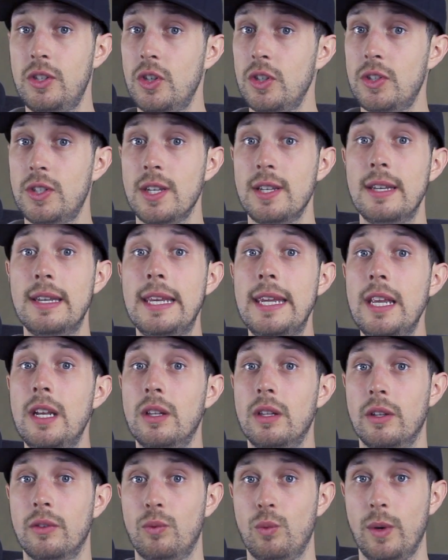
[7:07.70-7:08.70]
it's just a
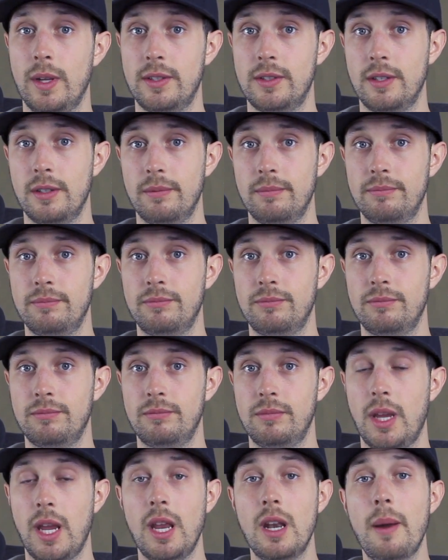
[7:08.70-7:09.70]
needle of wisdom
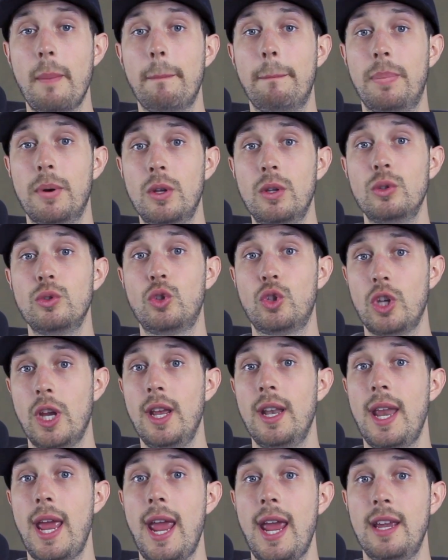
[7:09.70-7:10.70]
in a
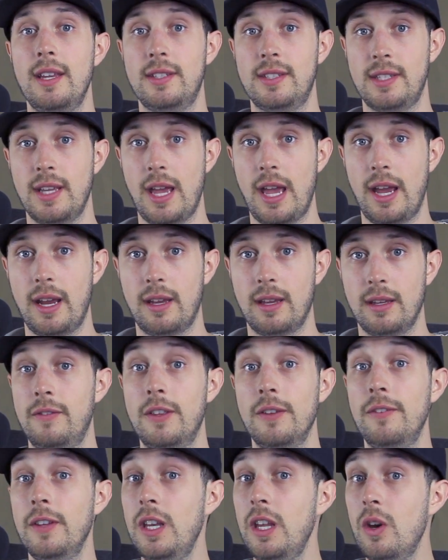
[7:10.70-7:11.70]
bullshit haystack. If
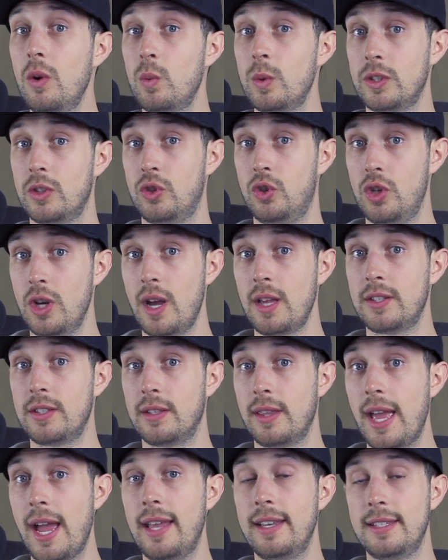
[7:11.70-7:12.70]
the video was
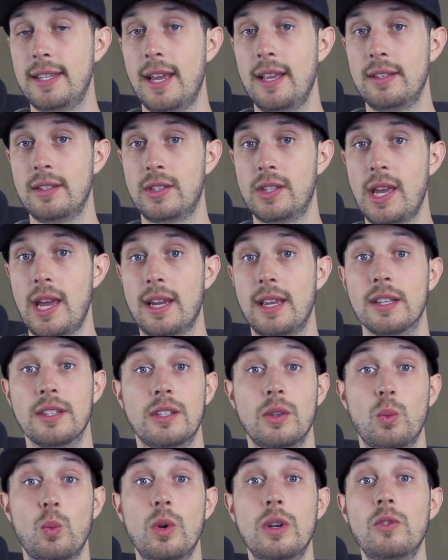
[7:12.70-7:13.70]
just that 10
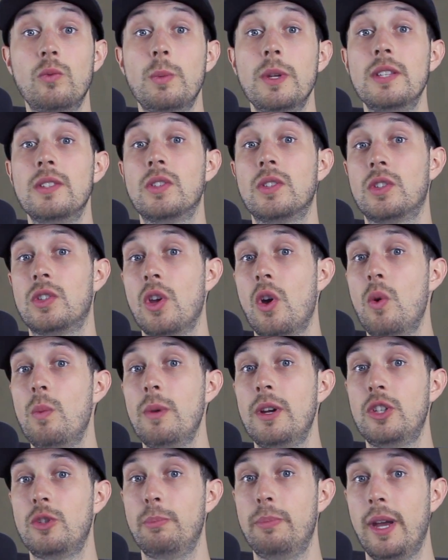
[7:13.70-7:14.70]
seconds, it would have been so
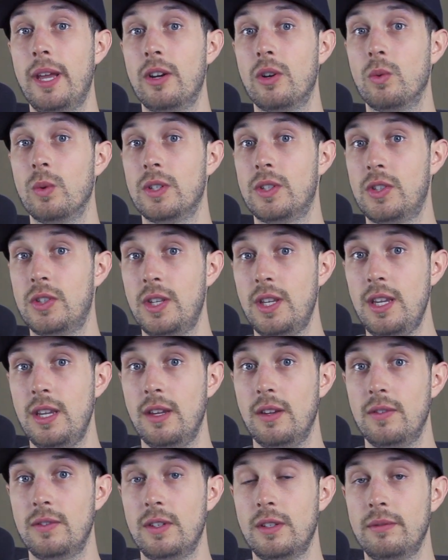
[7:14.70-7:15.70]
much better
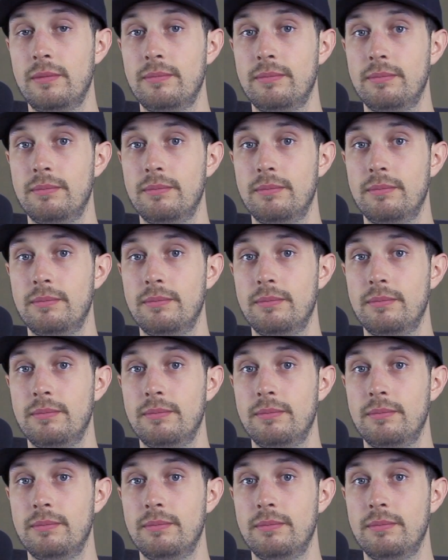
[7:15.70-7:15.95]
received.